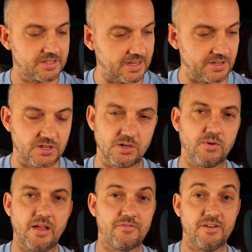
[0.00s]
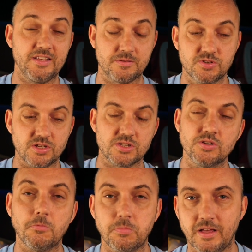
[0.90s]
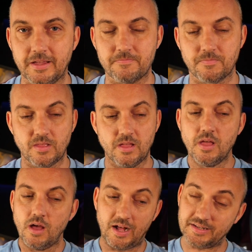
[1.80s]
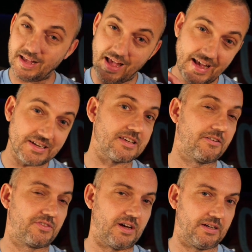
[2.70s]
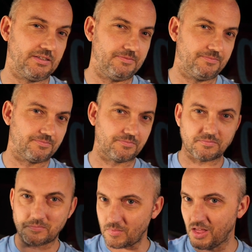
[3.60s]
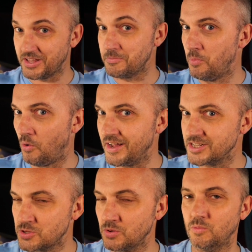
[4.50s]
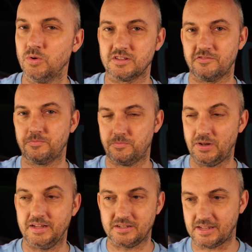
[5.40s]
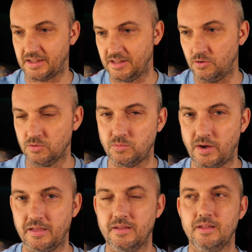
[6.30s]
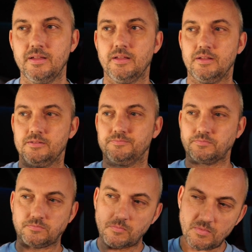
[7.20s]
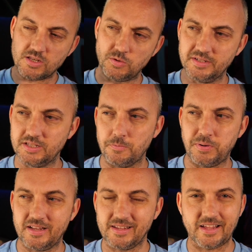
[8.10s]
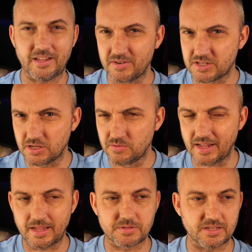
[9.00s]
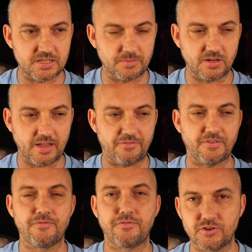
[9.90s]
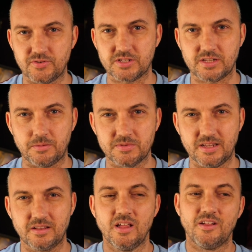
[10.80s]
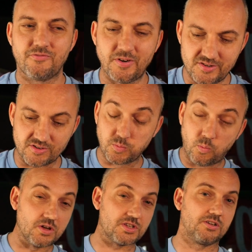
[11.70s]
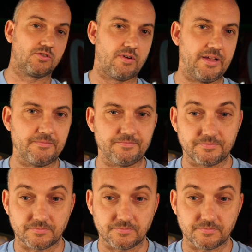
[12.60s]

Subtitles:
extension or whatever it is. I'm just not playing. I think had he have done... I think Moyes would have played Ngakia all the way. So what did he do? Play Ngakia in two games and he's something like that. For him, Fredericks comes in. Fredericks wasn't great.